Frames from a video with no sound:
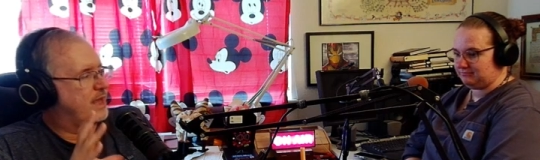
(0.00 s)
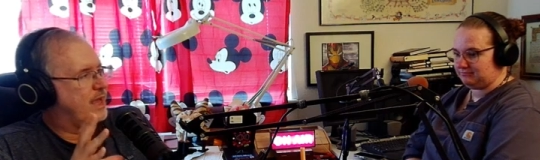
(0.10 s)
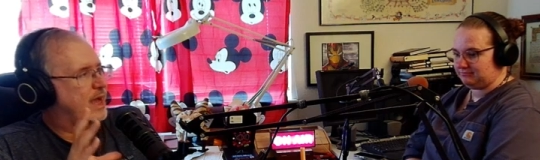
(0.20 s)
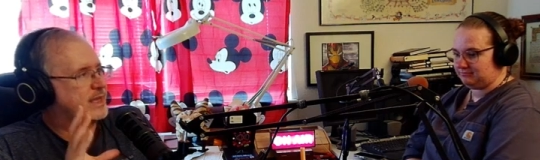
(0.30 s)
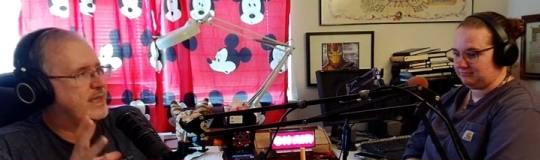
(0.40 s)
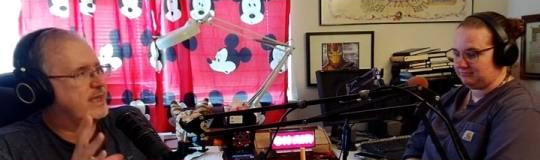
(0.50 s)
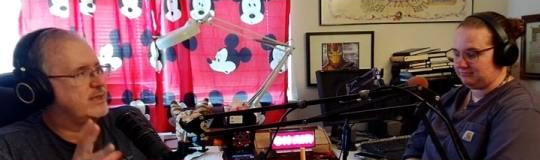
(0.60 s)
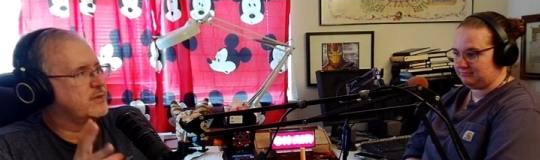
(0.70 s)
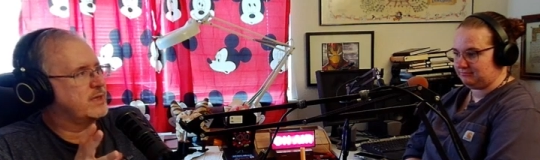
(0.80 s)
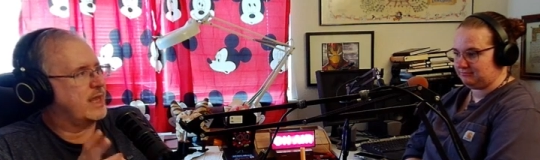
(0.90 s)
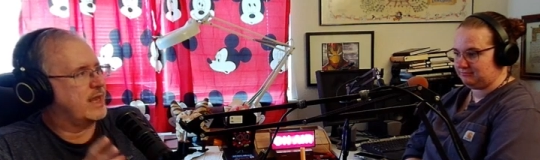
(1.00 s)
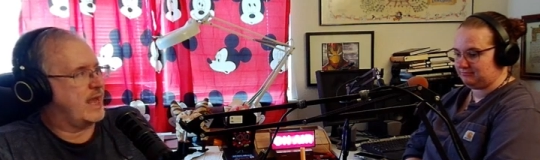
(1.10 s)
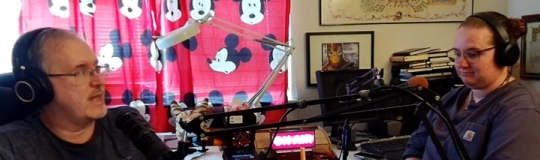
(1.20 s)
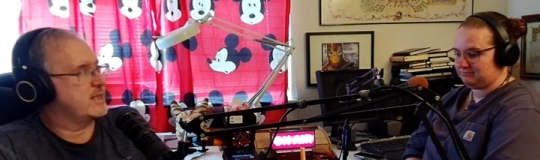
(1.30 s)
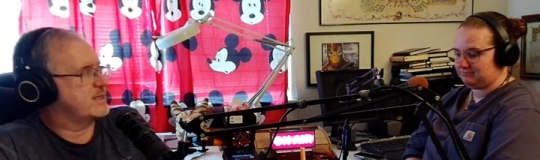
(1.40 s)
Speaker 1: I can't do it, and
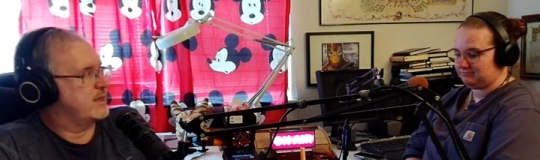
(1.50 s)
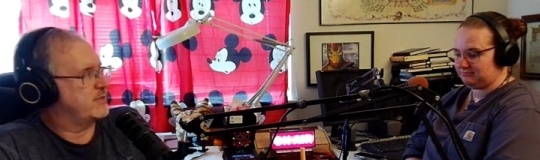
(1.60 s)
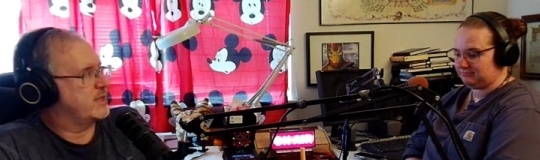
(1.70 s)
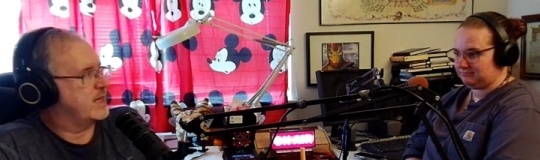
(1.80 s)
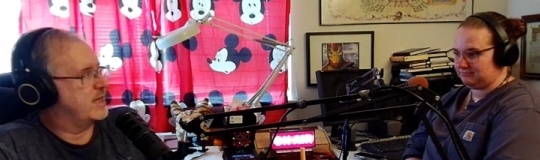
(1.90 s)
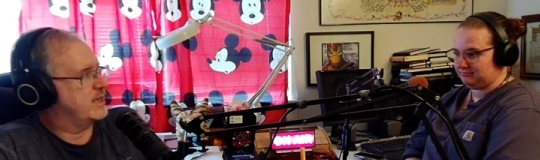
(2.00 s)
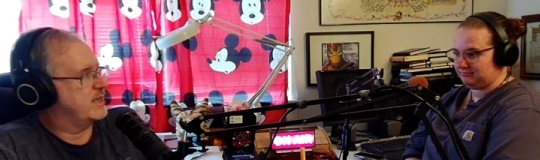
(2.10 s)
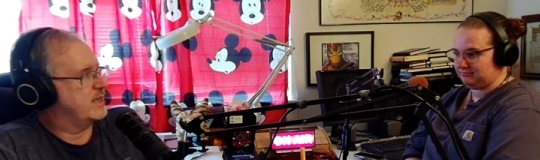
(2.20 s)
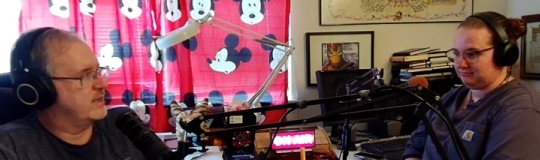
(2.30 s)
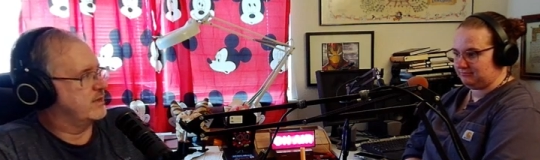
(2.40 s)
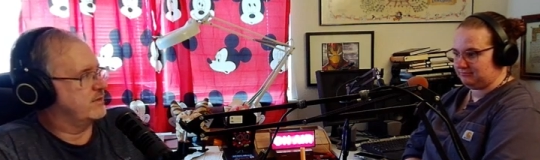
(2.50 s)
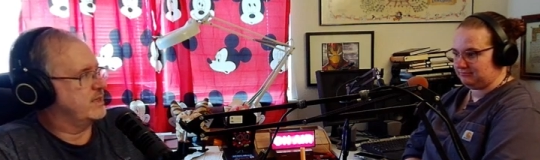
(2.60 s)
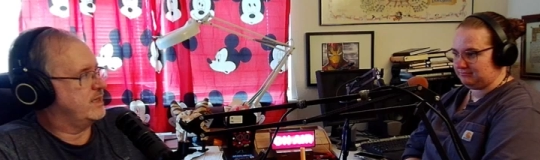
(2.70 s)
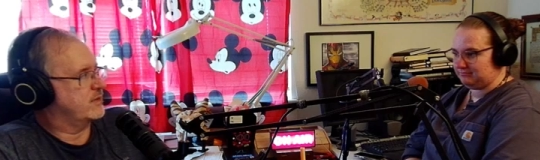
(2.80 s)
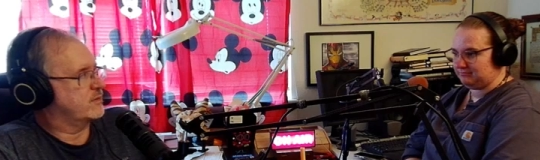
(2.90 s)
Alice definitely can't do it
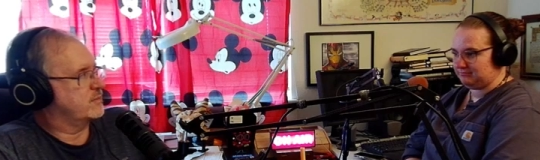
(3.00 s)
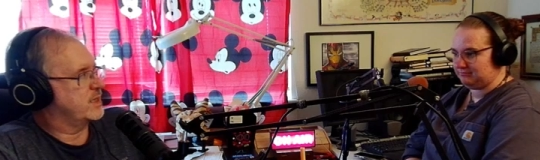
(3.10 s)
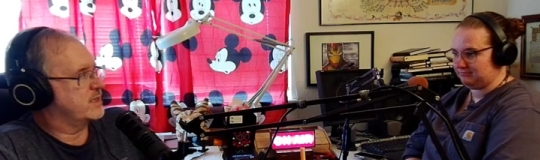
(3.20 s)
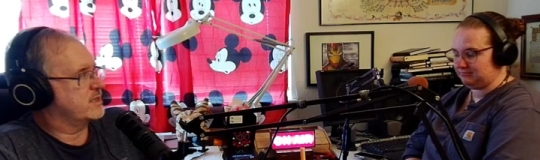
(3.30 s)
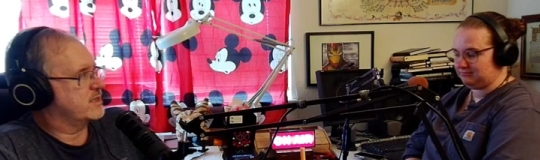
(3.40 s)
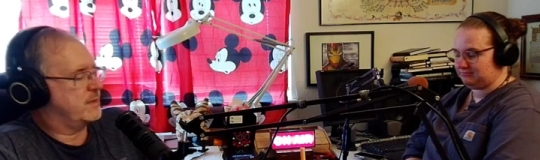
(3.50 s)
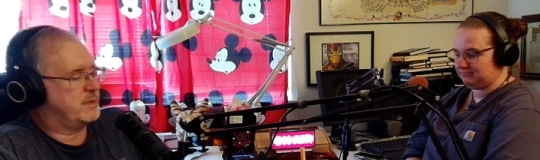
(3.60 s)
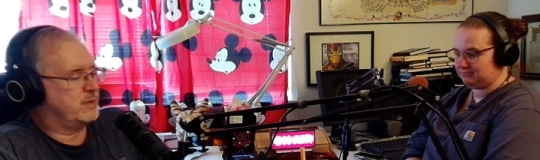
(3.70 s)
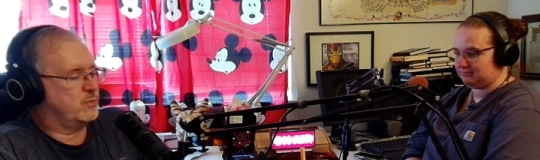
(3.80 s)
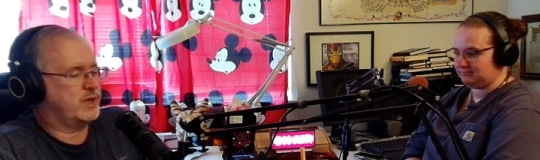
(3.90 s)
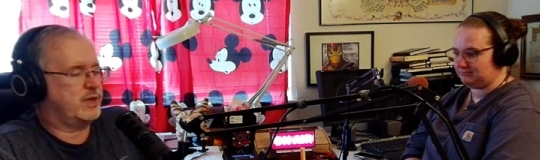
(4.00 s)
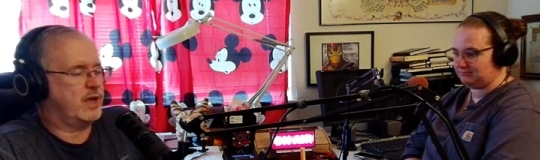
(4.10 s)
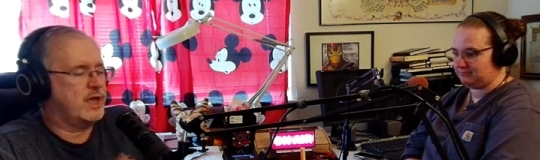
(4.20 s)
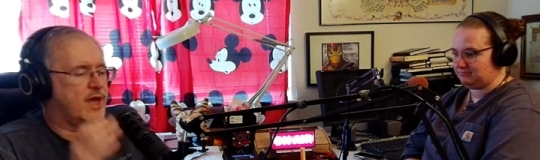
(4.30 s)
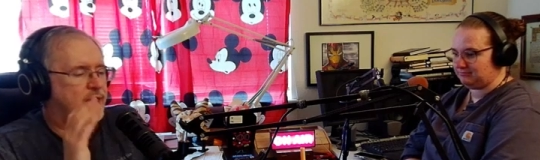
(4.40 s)
either because hmm. I mean we
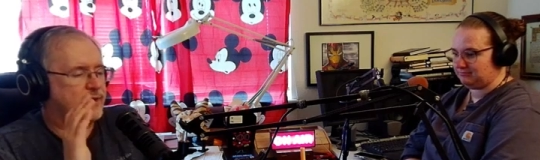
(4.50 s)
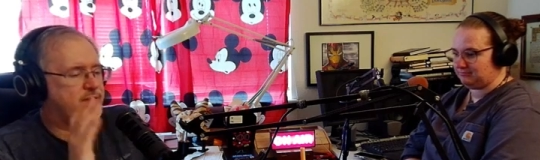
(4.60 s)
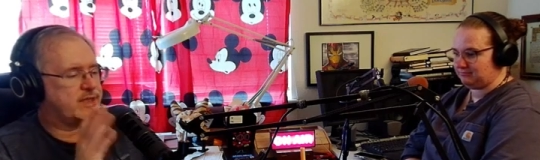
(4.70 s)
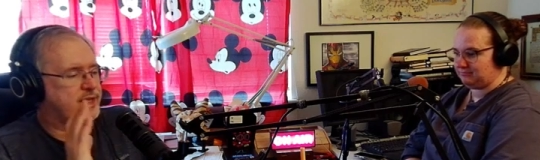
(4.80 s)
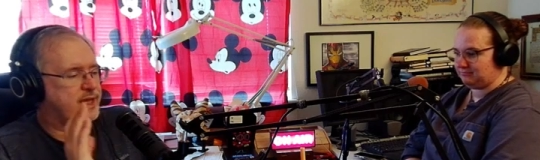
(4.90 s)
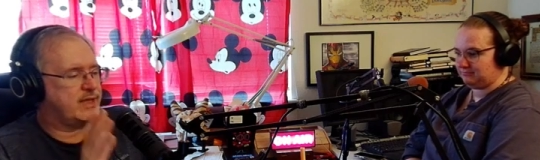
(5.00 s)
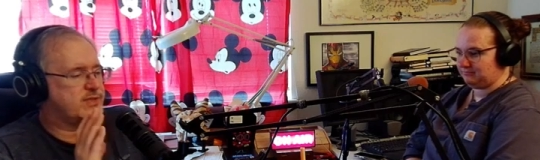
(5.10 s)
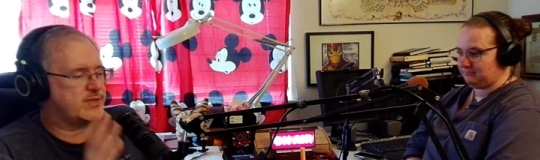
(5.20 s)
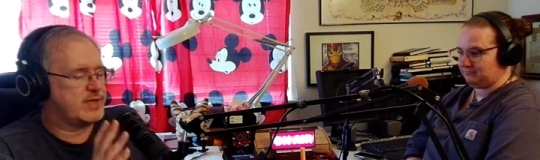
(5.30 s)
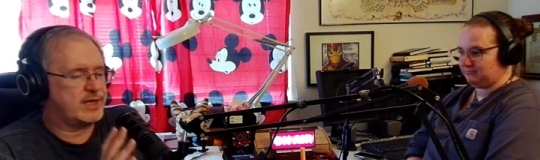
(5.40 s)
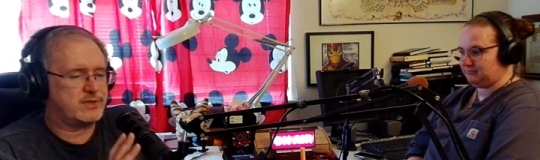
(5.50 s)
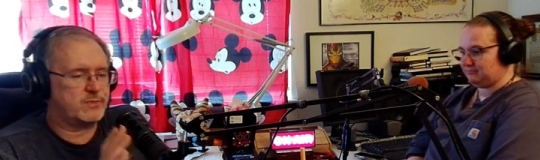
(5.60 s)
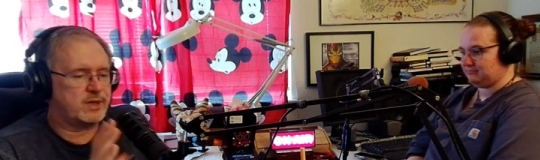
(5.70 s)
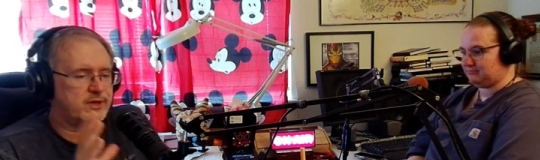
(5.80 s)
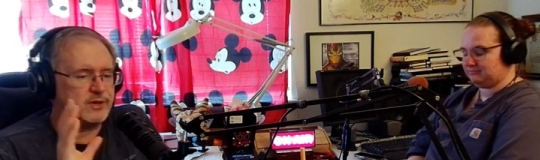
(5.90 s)
I've got the gain set to
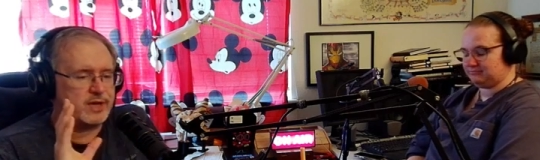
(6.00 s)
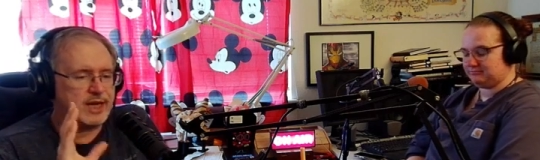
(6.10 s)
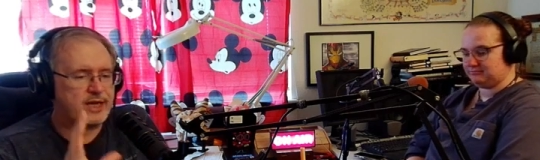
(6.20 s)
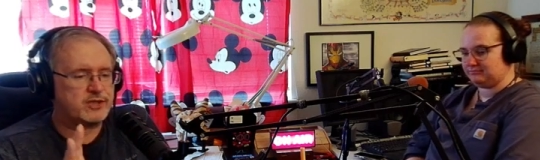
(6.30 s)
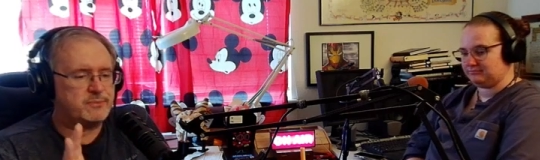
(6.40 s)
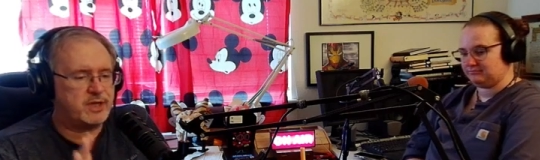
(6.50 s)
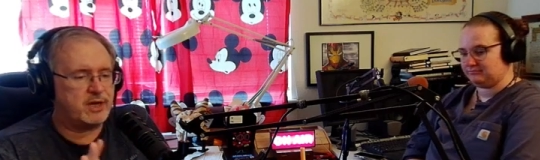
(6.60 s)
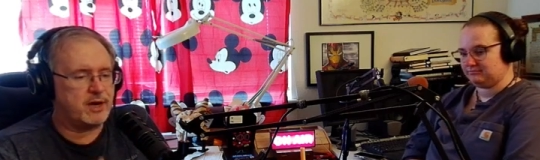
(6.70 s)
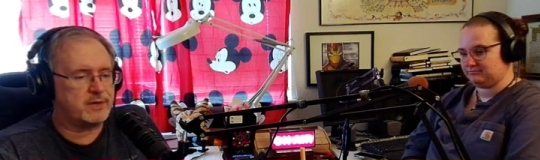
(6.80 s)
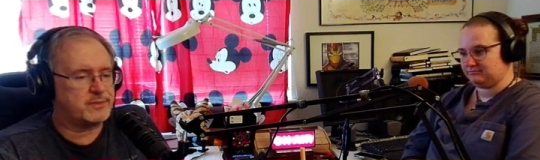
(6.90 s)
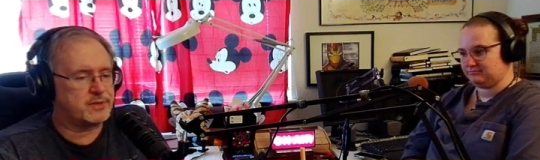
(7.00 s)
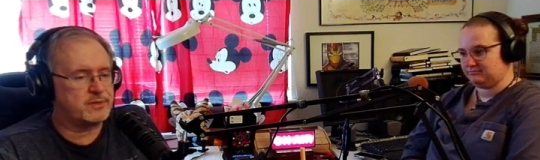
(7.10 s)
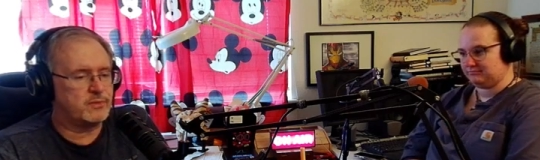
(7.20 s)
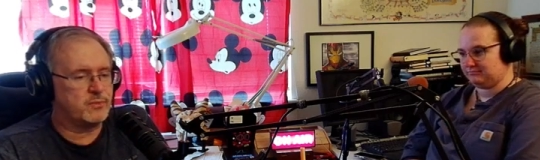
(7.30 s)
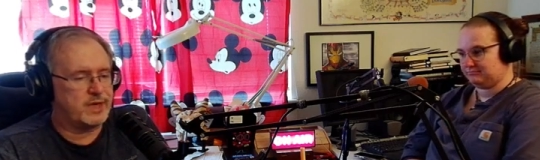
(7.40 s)
where you can actually be
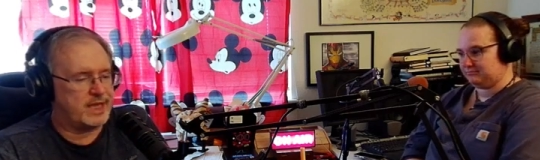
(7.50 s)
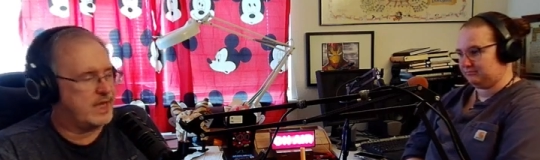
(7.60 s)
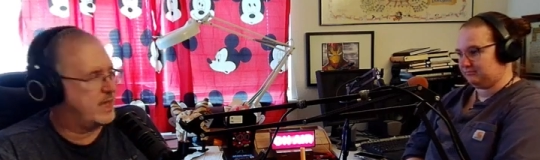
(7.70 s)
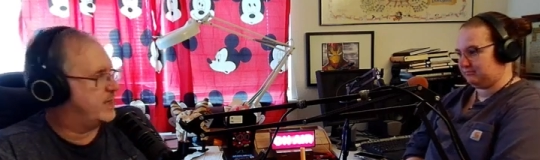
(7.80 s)
audible when I edit